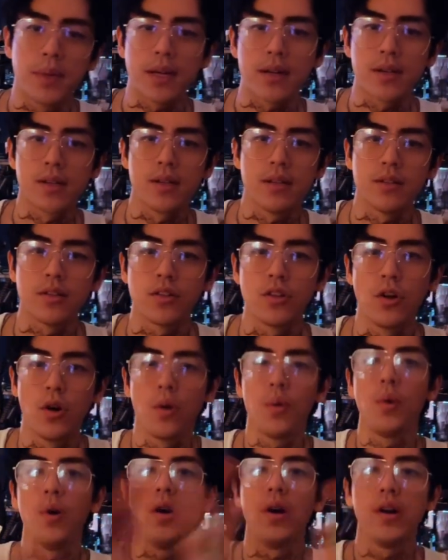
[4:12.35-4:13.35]
Because
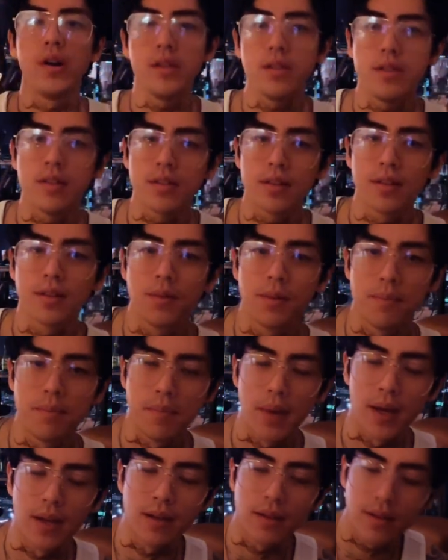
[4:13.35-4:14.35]
your words
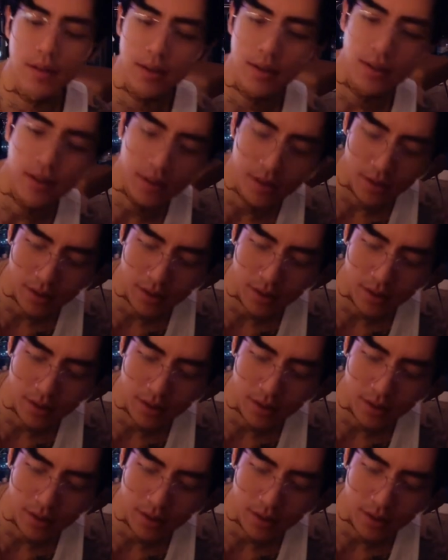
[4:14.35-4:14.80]
meant